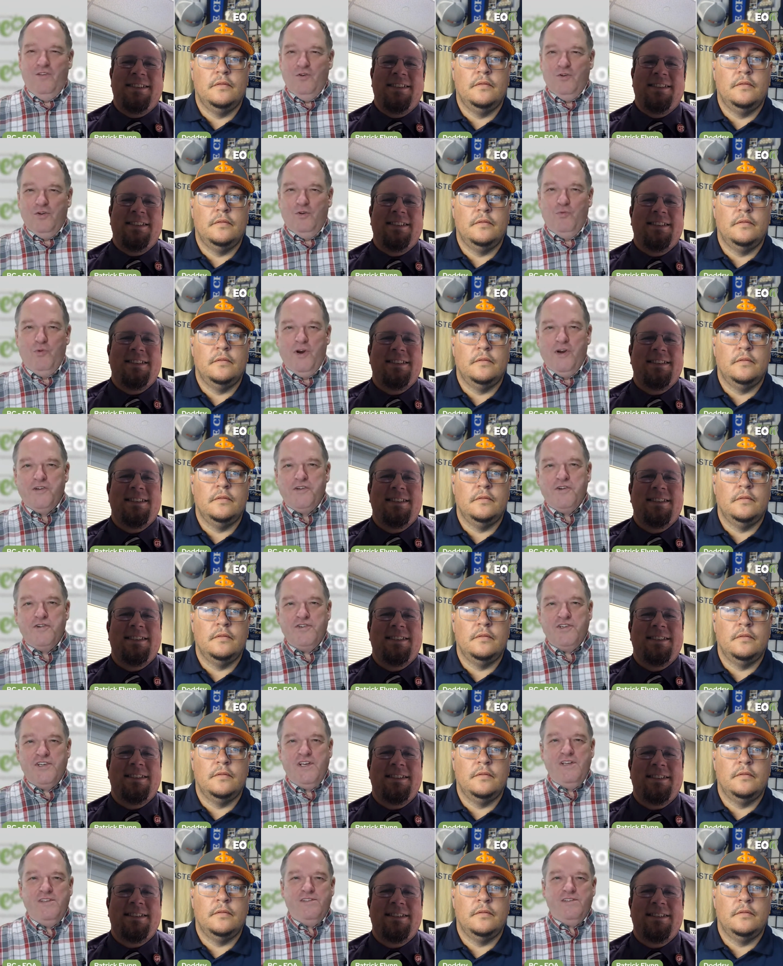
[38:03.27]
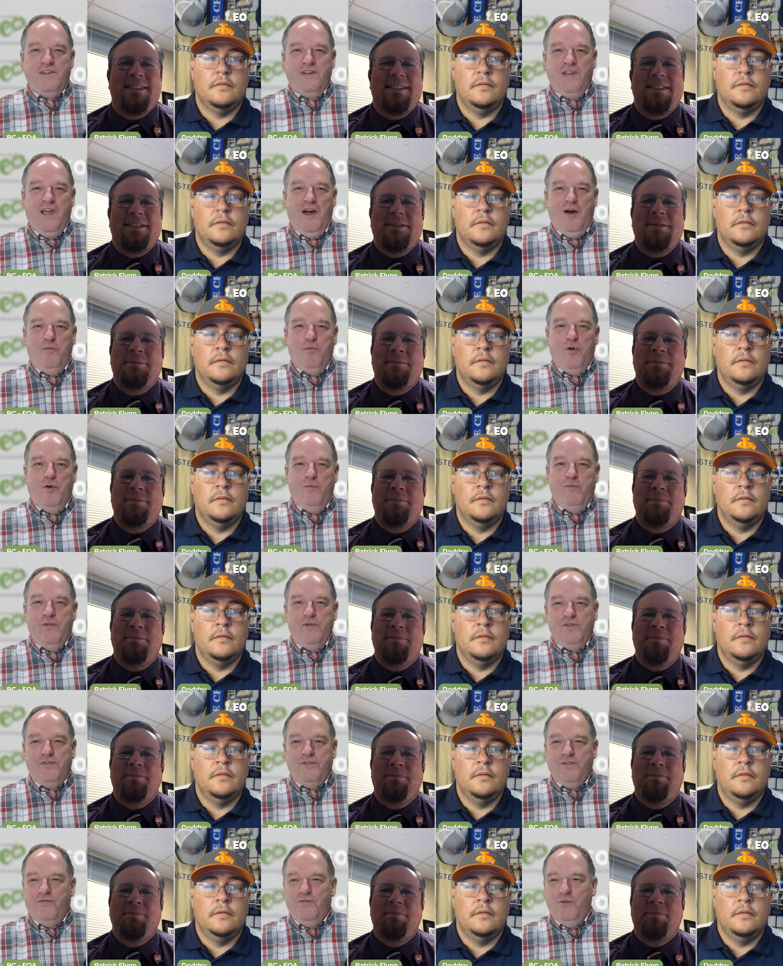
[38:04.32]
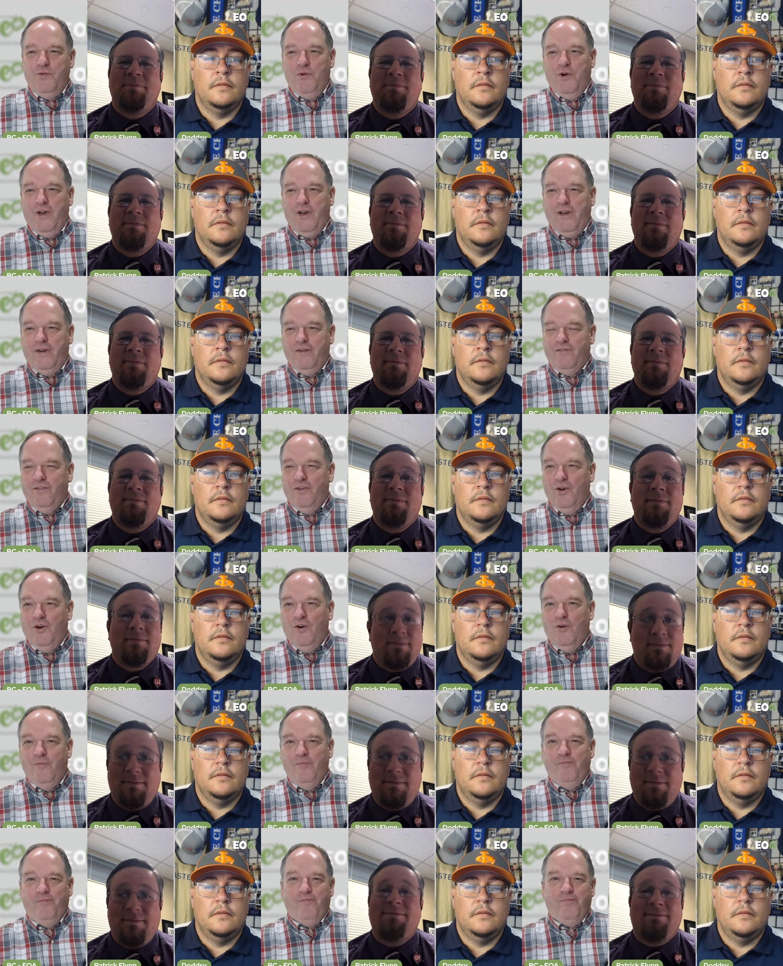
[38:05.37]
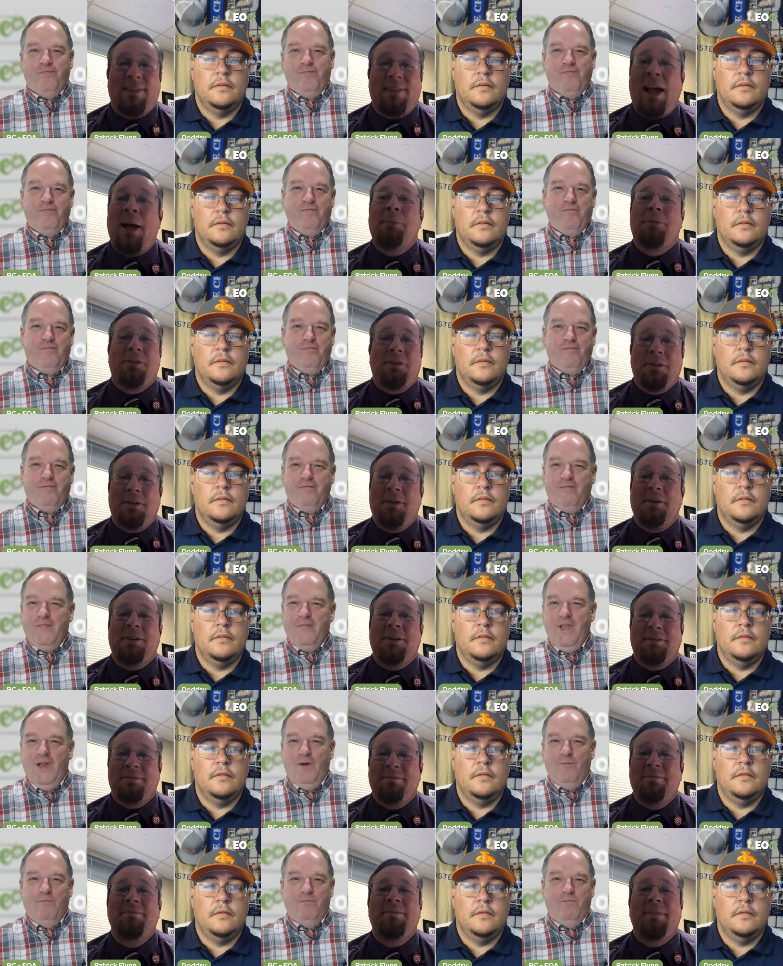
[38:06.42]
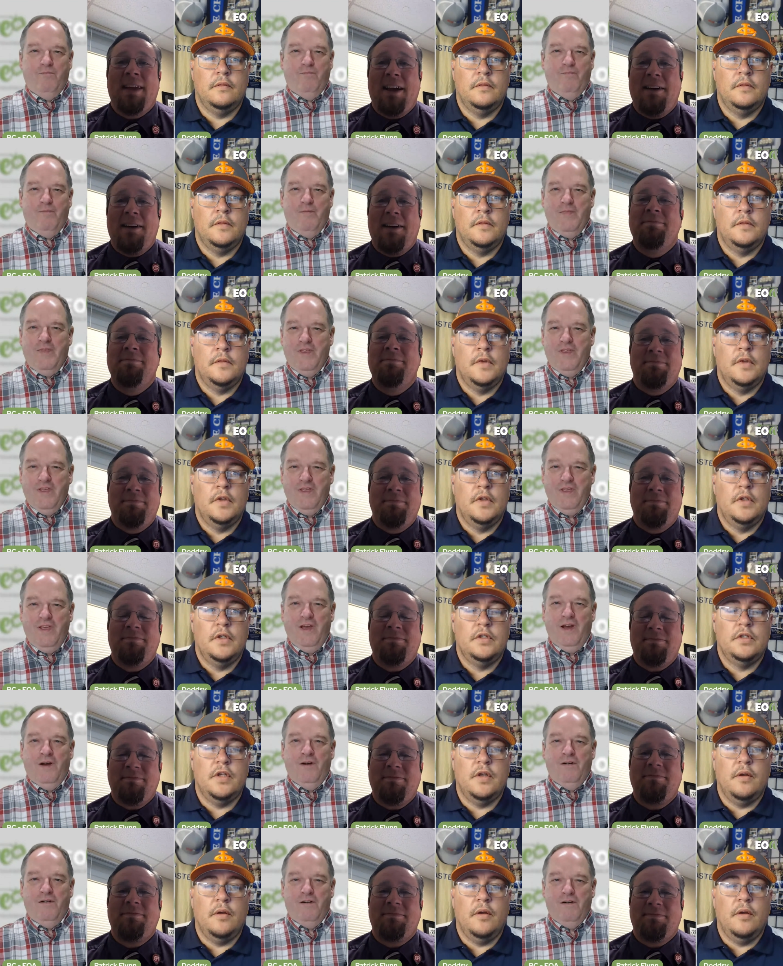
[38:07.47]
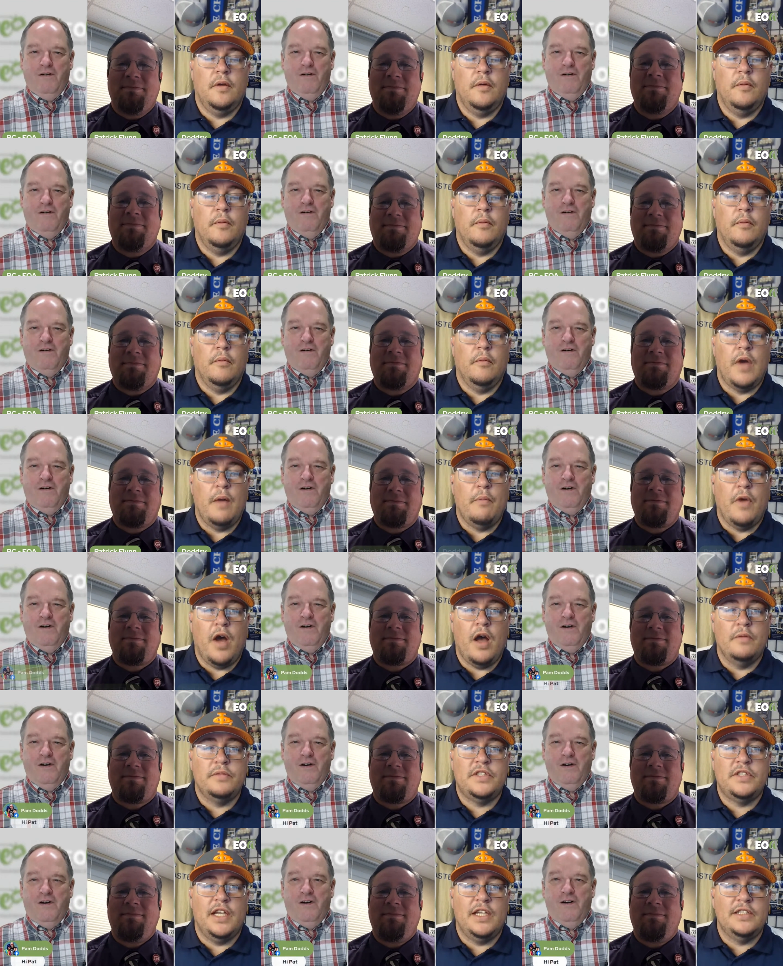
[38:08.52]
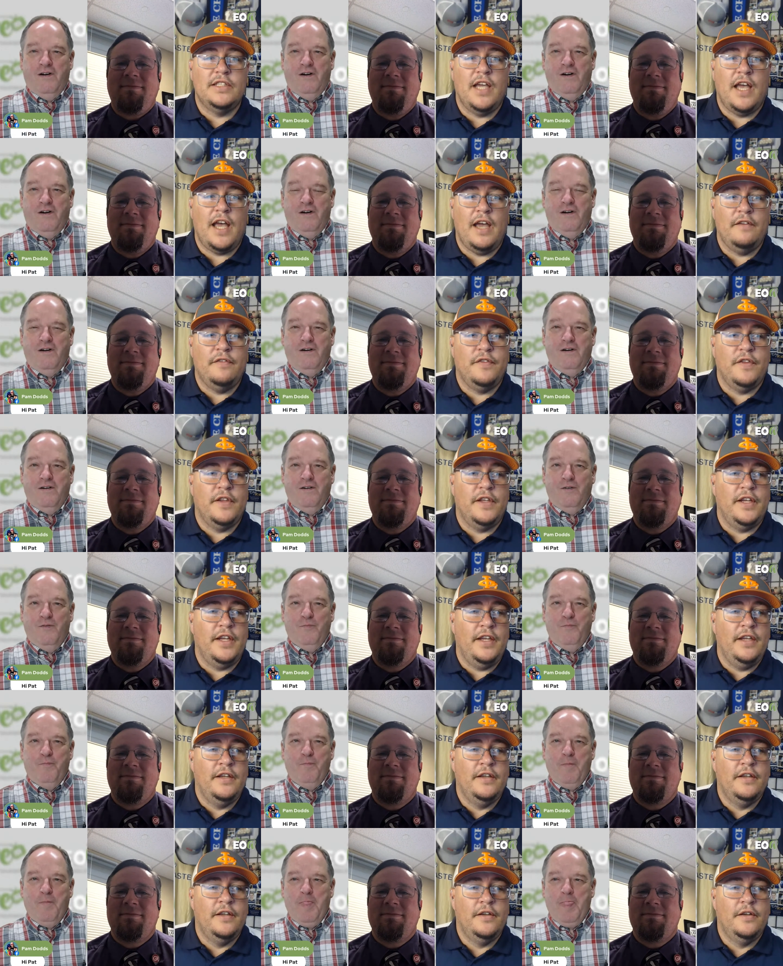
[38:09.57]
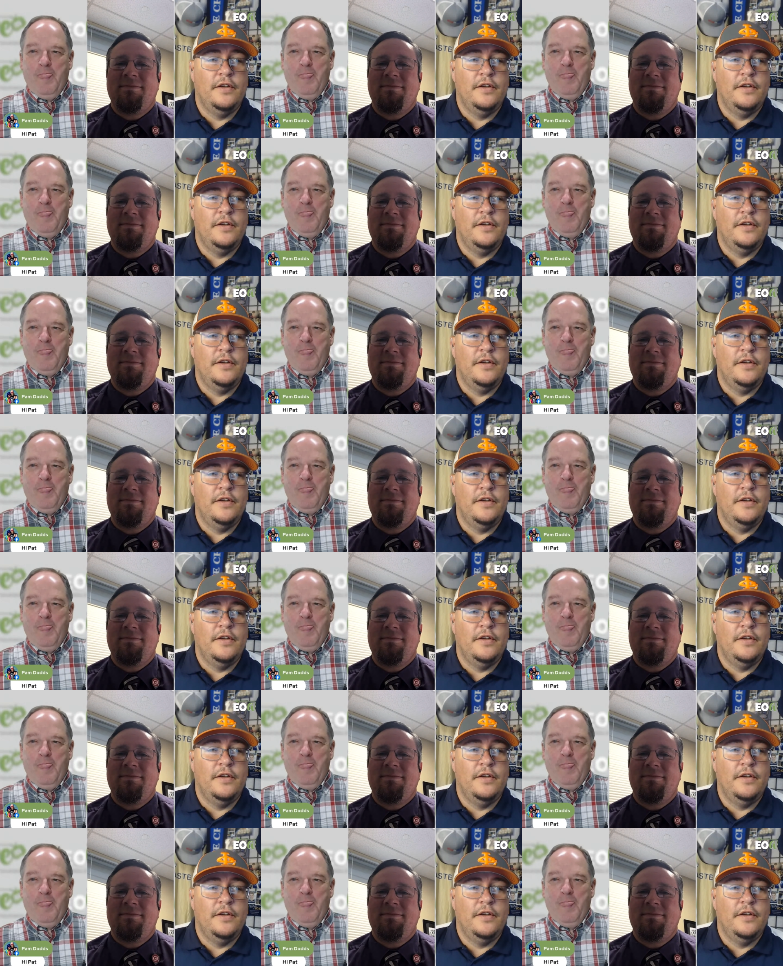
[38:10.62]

Speaker 1: you could wear your jeans and cowboy boots if you wanted. So. Absolutely. Yep. Yep. Yeah.
Speaker 2: My mom says hi, Flinny.